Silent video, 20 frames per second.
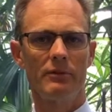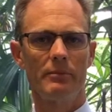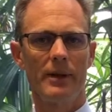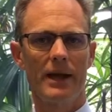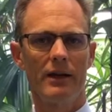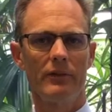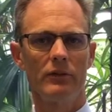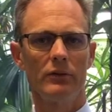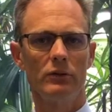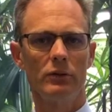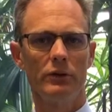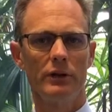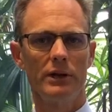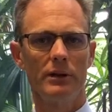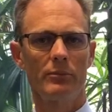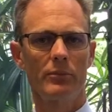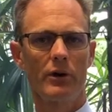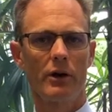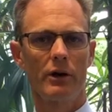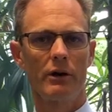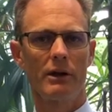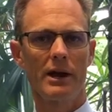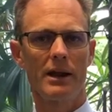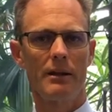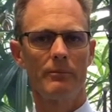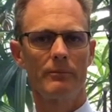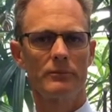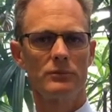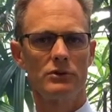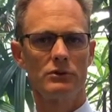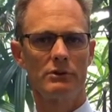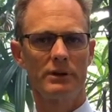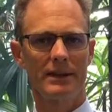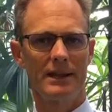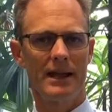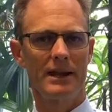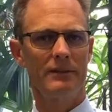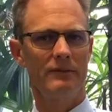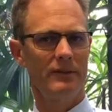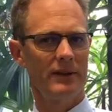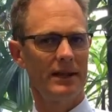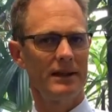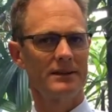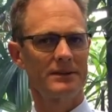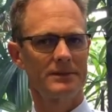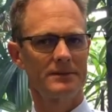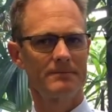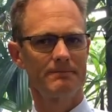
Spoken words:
about the learning program during that event.